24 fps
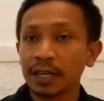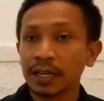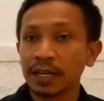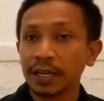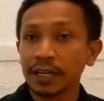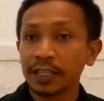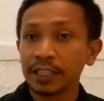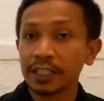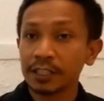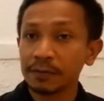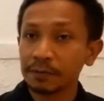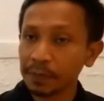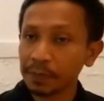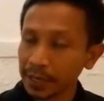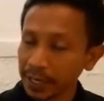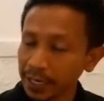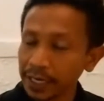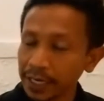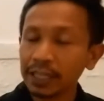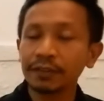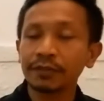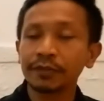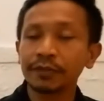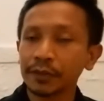it's
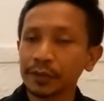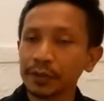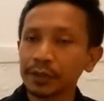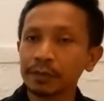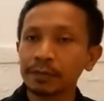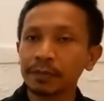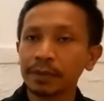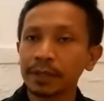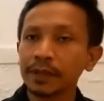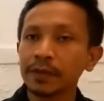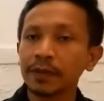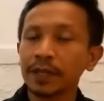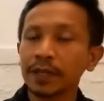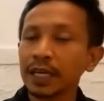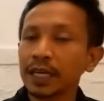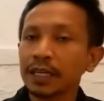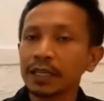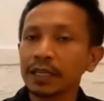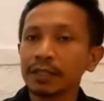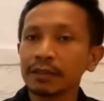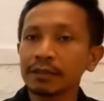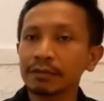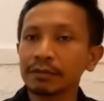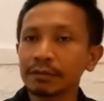painful, but
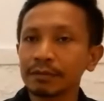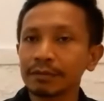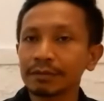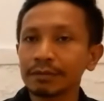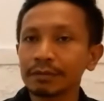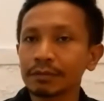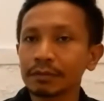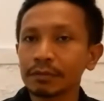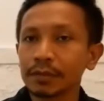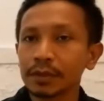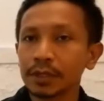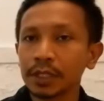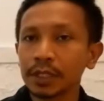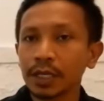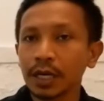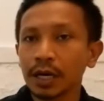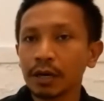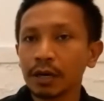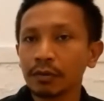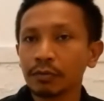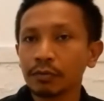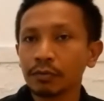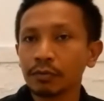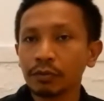then
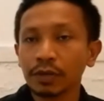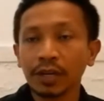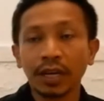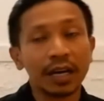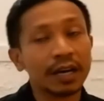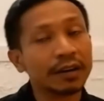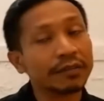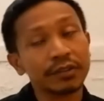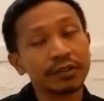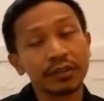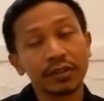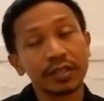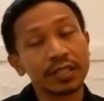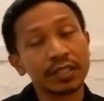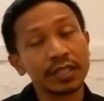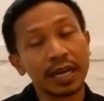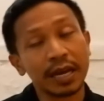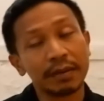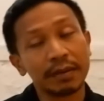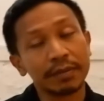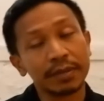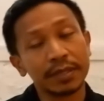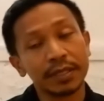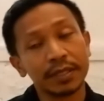we have to
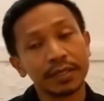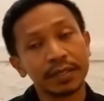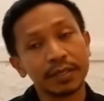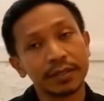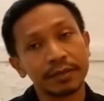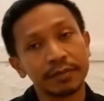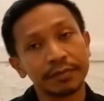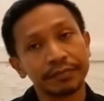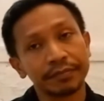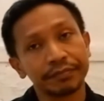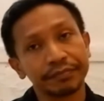accept it.